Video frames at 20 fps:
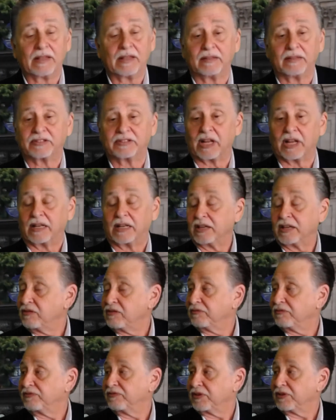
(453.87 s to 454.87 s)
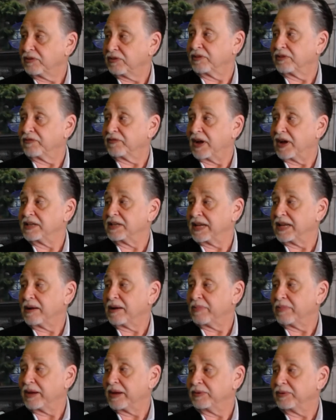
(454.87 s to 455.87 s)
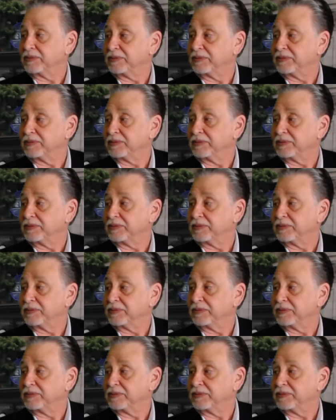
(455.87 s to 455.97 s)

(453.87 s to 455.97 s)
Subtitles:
suddenly you can find down payment.